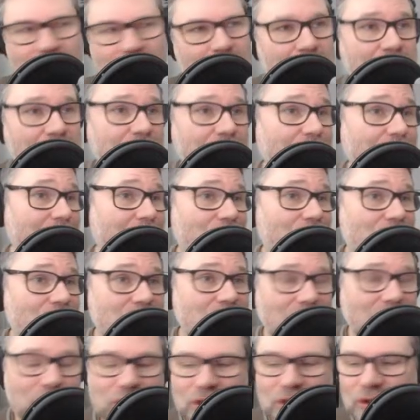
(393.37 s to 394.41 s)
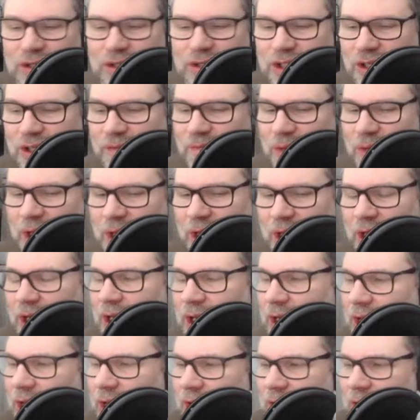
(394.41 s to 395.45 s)
him to fly in this episode, so
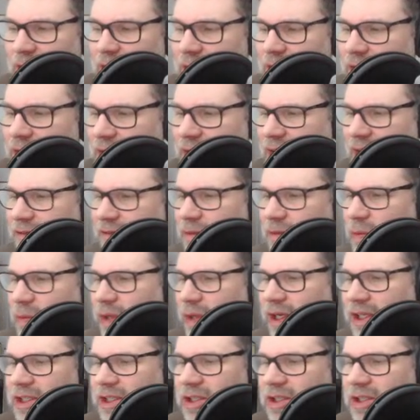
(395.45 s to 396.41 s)
they gave him wings.